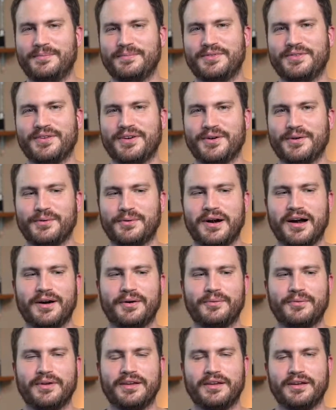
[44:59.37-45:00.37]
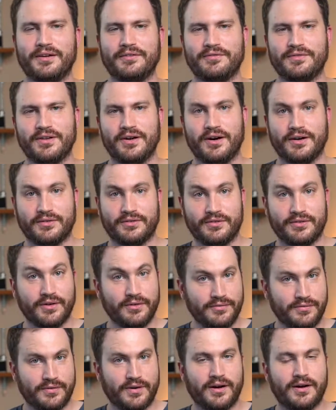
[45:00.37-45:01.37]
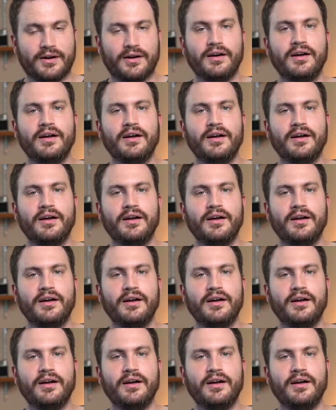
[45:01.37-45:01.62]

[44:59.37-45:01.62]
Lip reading: So we have talked so far